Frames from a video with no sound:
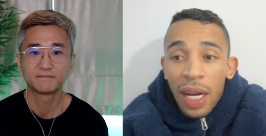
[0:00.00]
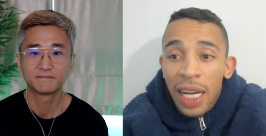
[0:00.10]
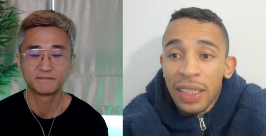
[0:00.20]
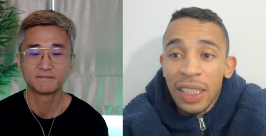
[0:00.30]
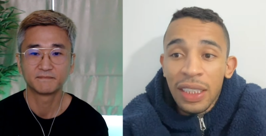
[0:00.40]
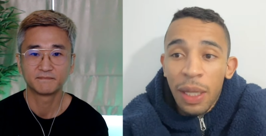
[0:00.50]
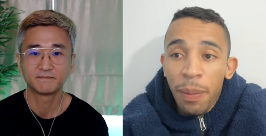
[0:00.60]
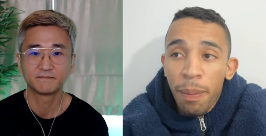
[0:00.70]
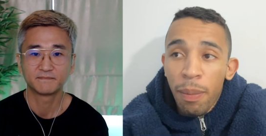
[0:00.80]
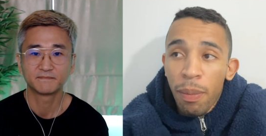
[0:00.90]
Speaker 1: I think the
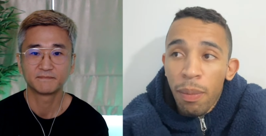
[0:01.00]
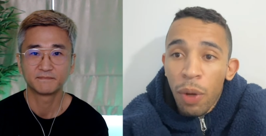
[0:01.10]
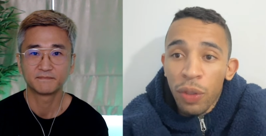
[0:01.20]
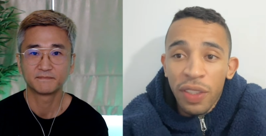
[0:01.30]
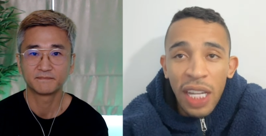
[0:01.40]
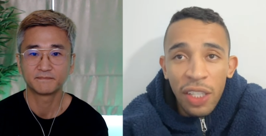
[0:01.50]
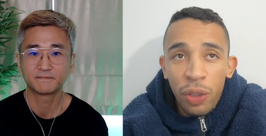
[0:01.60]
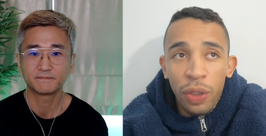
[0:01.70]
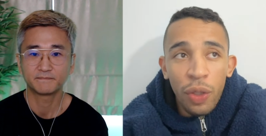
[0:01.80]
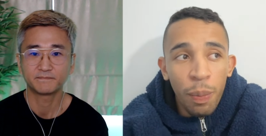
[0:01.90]
most
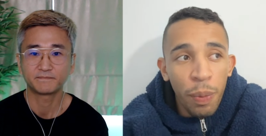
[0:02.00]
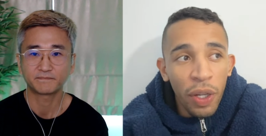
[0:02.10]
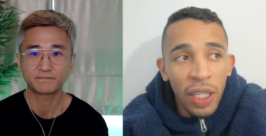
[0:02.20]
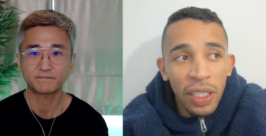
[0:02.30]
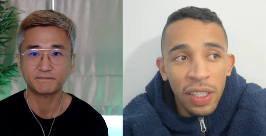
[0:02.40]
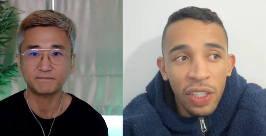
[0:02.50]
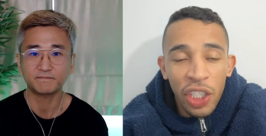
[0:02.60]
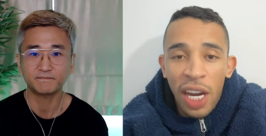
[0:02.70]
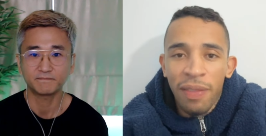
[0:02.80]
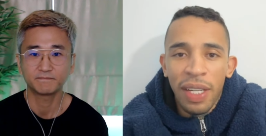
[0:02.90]
dangerous opponent is
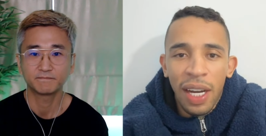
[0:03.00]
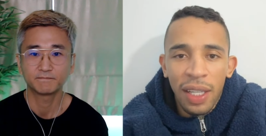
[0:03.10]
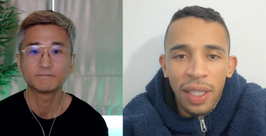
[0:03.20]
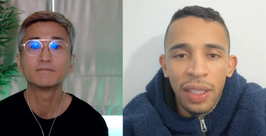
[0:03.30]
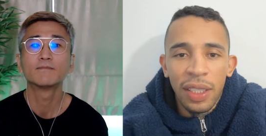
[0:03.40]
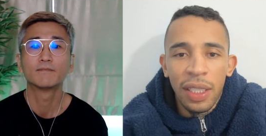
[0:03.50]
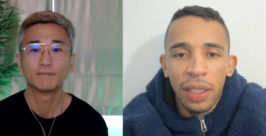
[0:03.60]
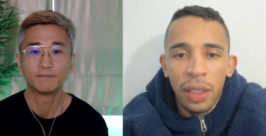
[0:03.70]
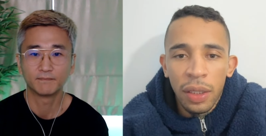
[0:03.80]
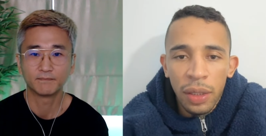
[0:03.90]
Shabikat, I think.
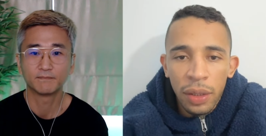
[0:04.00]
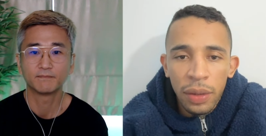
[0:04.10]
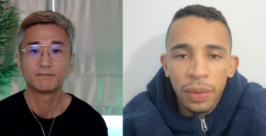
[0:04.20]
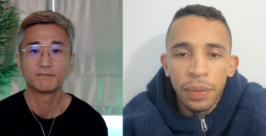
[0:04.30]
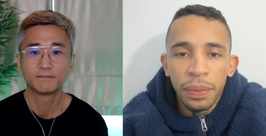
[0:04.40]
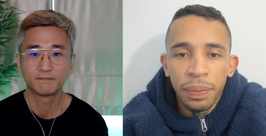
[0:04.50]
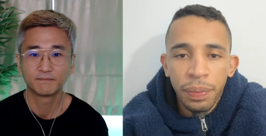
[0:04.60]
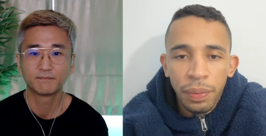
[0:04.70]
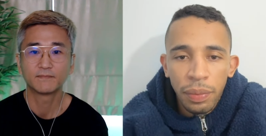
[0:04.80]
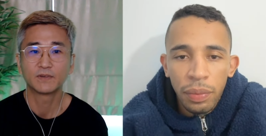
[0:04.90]
mm
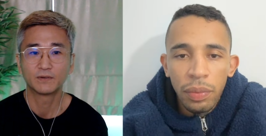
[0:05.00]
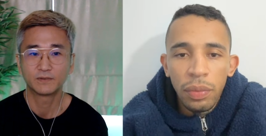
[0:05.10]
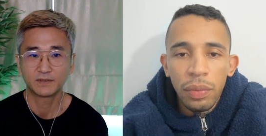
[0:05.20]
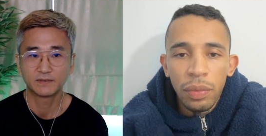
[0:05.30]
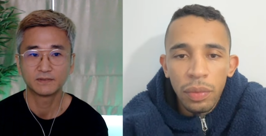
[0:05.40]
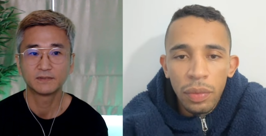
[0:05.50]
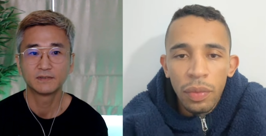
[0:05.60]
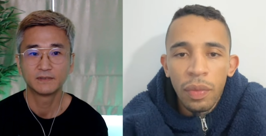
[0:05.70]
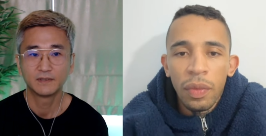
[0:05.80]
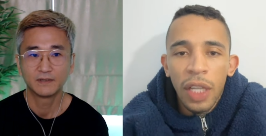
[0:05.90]
Okay.
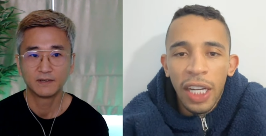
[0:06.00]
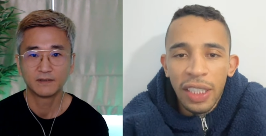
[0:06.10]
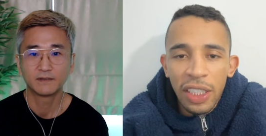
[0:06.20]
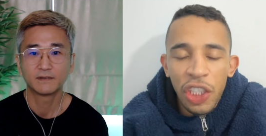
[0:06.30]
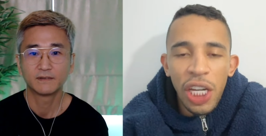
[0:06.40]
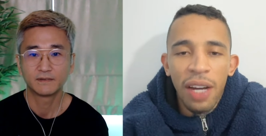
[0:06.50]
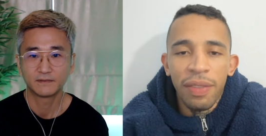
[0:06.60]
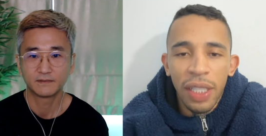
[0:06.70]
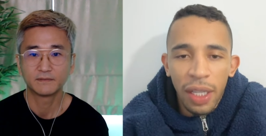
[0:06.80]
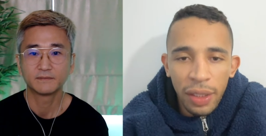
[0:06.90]
I think
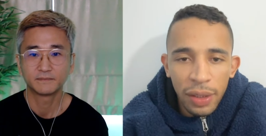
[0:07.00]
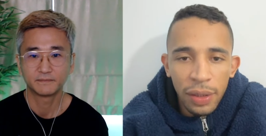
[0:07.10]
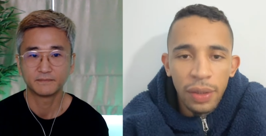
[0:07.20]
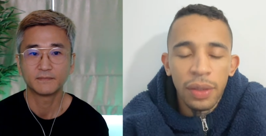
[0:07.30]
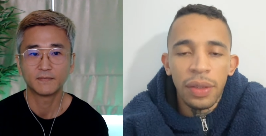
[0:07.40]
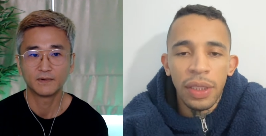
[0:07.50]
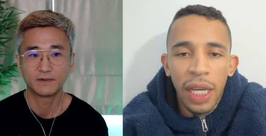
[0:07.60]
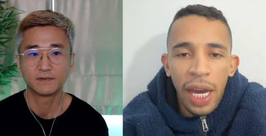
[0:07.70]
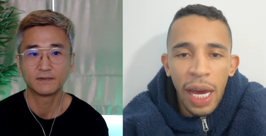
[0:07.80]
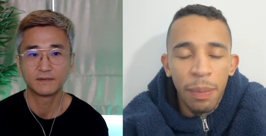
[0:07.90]
Shabikat. Right.
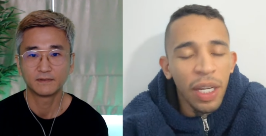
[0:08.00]
Yeah,